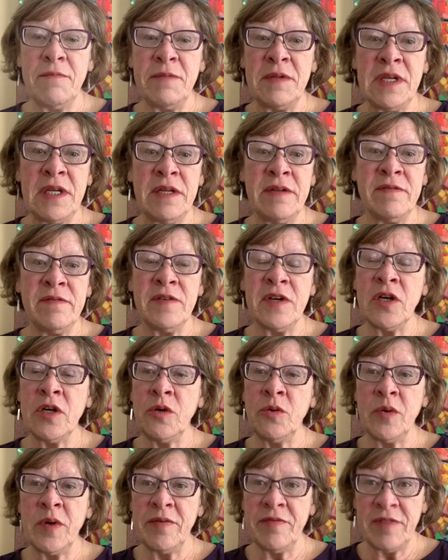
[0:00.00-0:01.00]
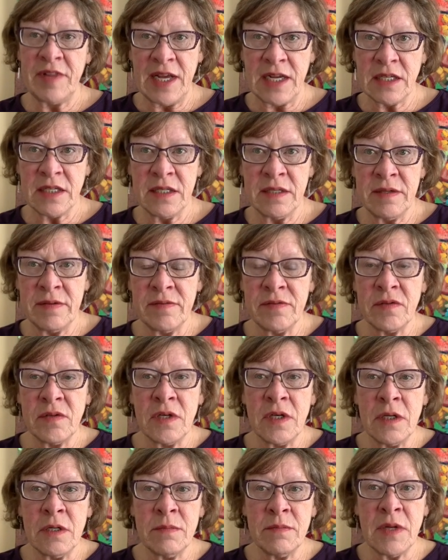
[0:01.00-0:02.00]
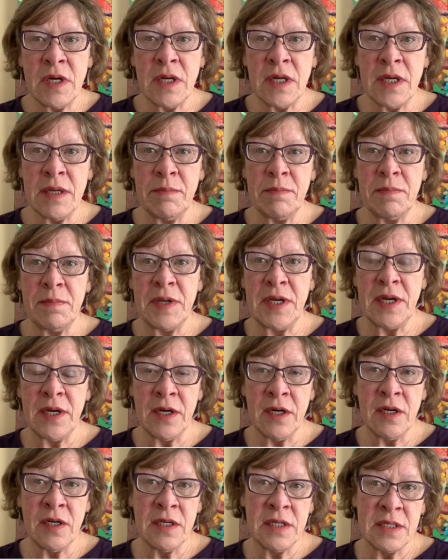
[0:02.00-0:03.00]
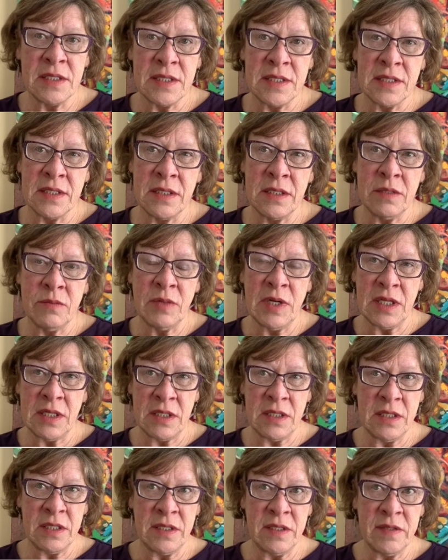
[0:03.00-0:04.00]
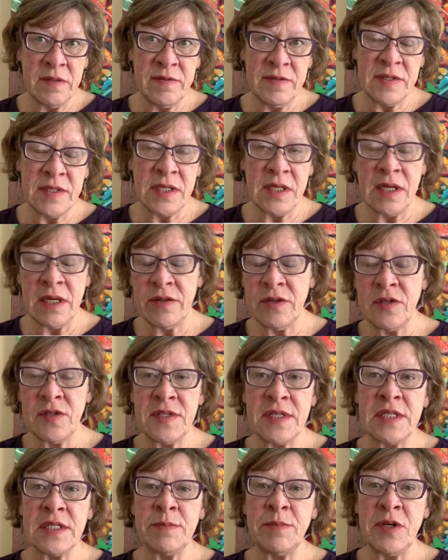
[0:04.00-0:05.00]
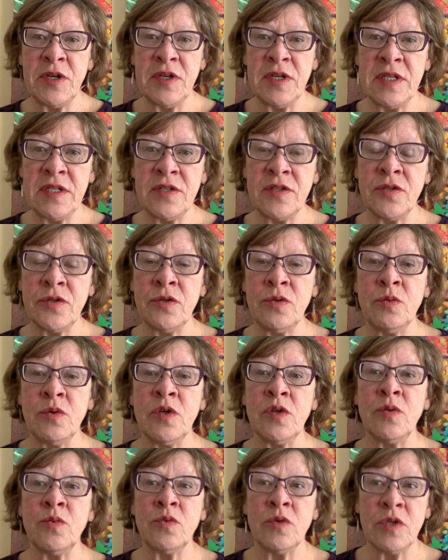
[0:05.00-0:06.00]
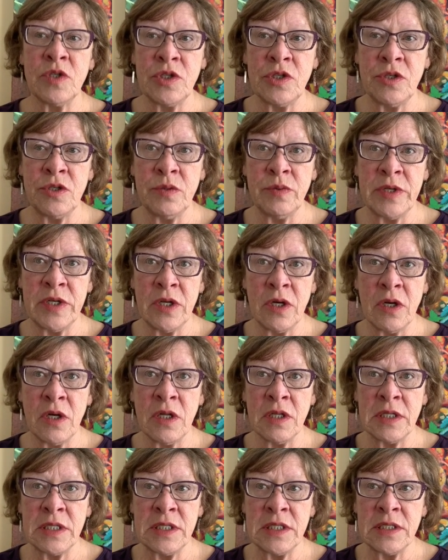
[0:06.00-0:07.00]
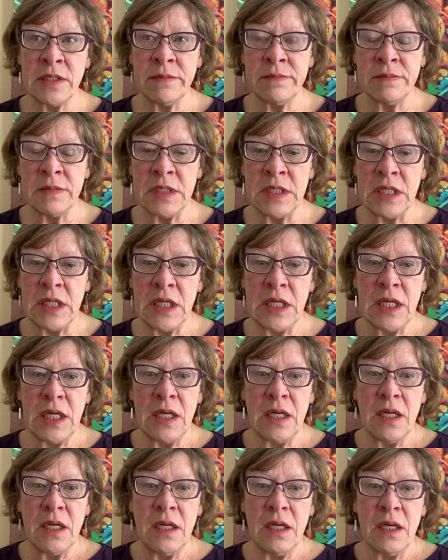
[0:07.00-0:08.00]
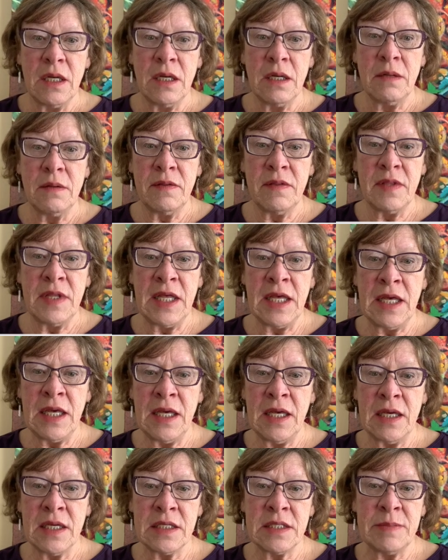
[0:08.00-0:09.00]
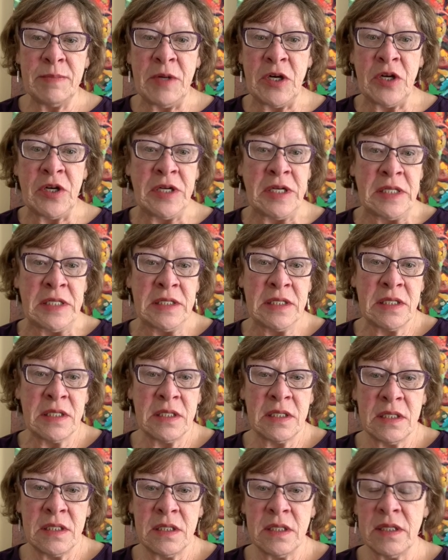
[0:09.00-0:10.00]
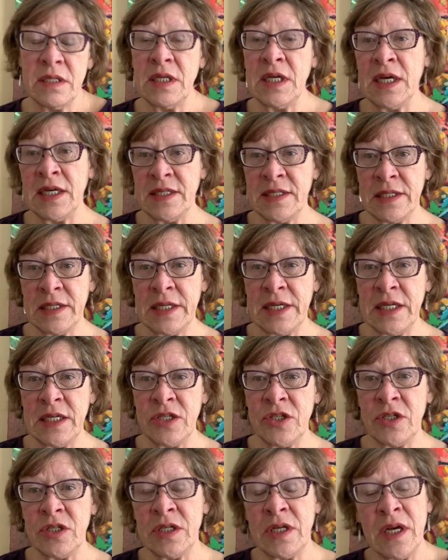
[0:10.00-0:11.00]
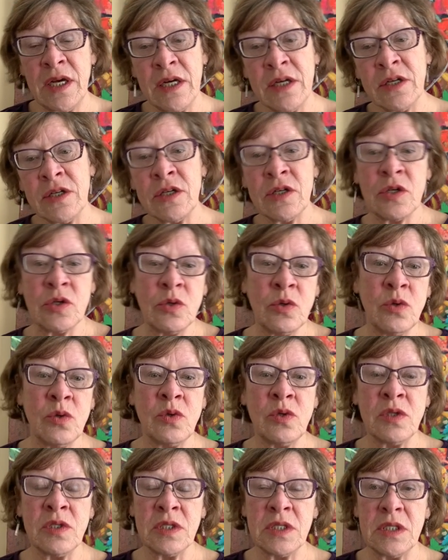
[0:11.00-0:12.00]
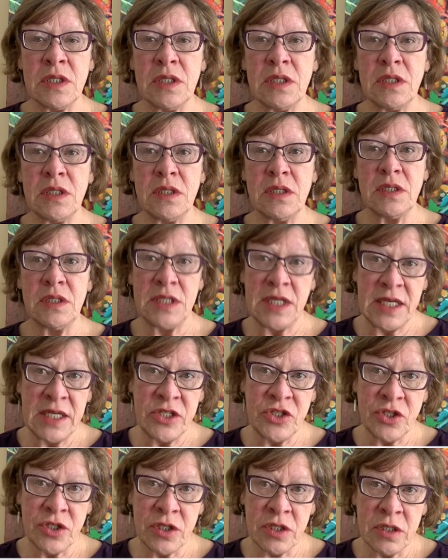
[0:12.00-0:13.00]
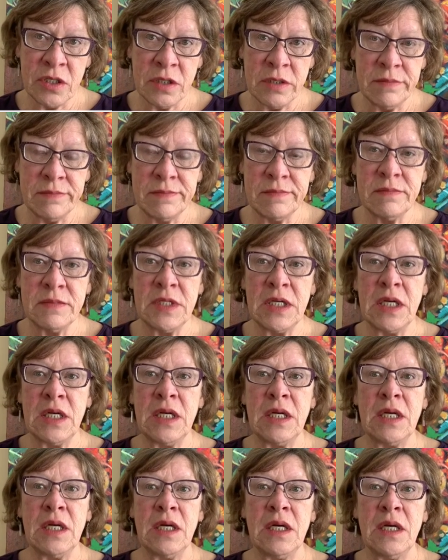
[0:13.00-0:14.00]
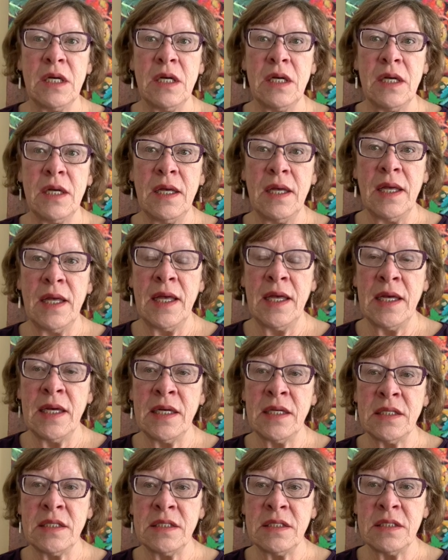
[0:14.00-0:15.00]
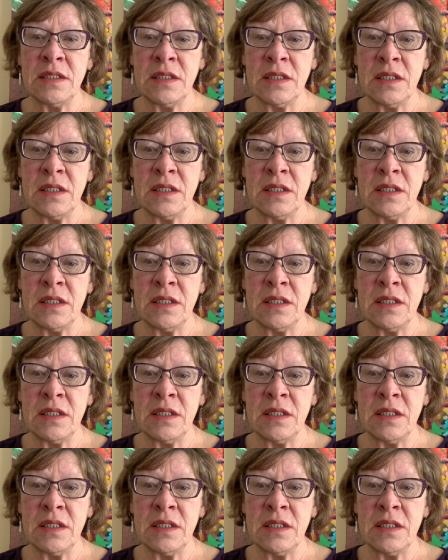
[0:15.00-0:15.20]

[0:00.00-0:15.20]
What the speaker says: been very reflective on my parents and relatives and others' experience through World War II in Holland. They experienced the isolation, hunger, cold, danger, and